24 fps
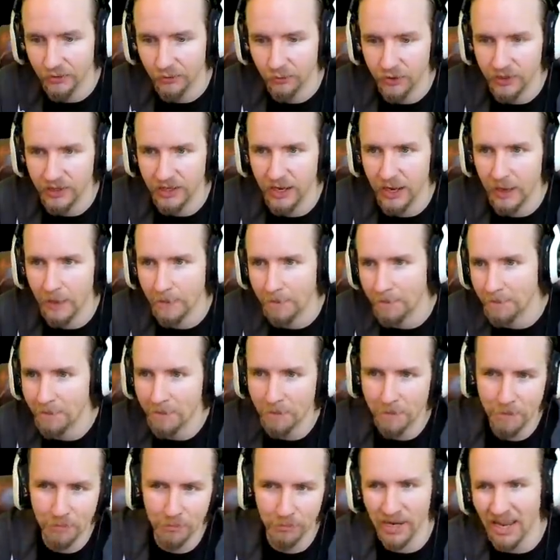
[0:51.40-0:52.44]
with a
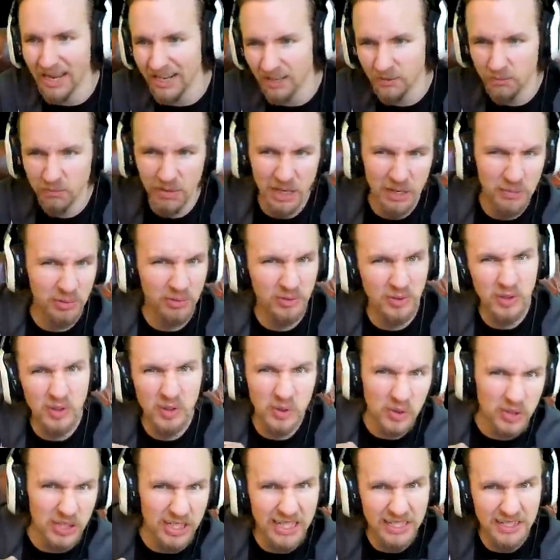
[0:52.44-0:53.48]
black marble
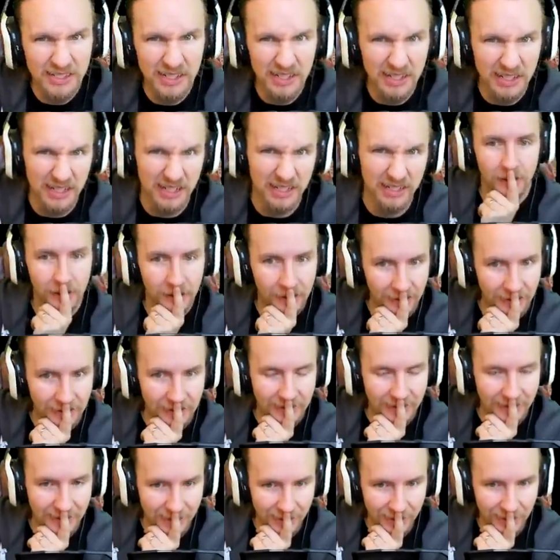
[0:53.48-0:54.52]
two D style. In
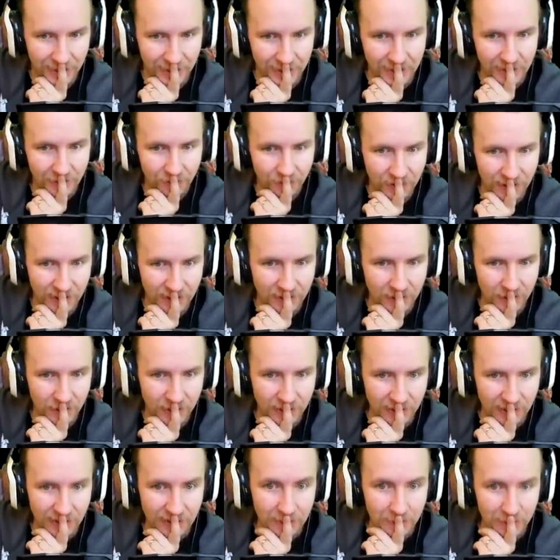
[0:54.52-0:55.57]
addition, a vehicle
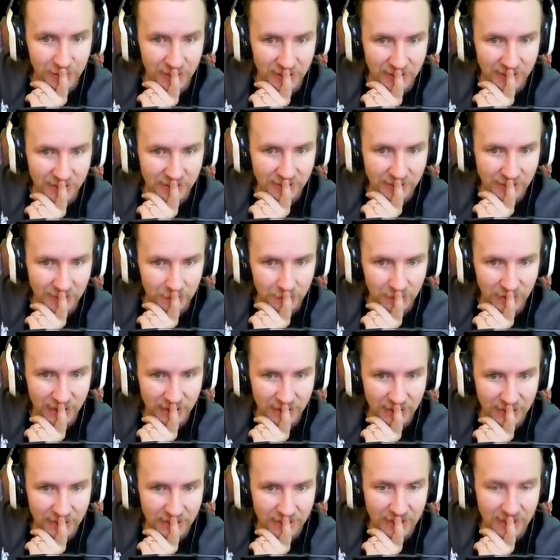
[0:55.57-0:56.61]
that I personally
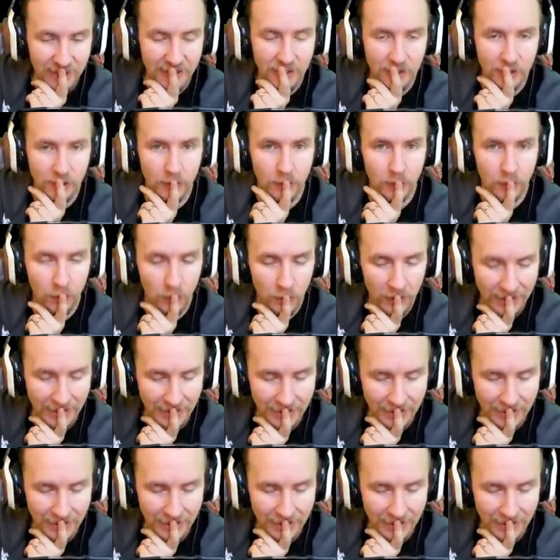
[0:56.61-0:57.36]
paid twin